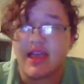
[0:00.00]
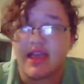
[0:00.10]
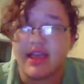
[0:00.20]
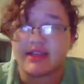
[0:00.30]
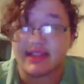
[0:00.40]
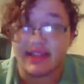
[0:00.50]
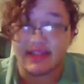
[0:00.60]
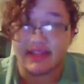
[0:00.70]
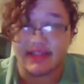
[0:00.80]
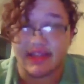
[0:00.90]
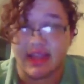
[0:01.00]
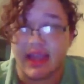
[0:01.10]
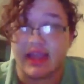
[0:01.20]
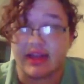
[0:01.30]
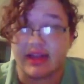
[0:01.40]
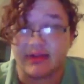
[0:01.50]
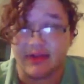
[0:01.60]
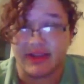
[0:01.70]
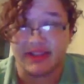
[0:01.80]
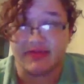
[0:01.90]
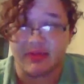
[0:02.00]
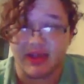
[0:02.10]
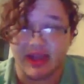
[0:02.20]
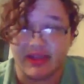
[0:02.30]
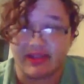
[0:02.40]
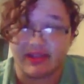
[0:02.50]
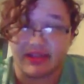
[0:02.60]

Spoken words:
It is an invasive plant